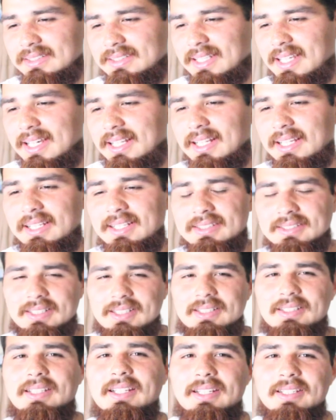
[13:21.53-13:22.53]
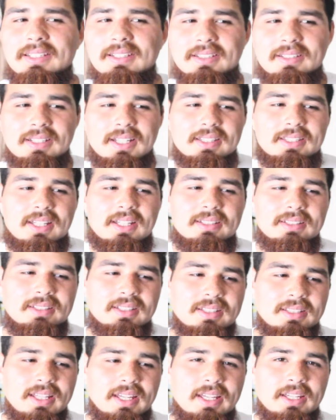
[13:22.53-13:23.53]
yeah, like I said, like at the end
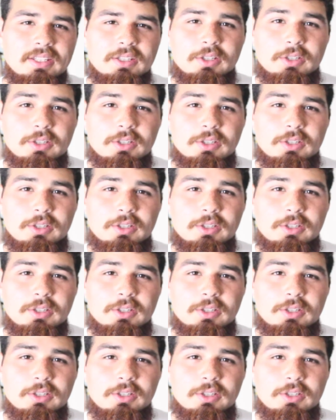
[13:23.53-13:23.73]
of the day,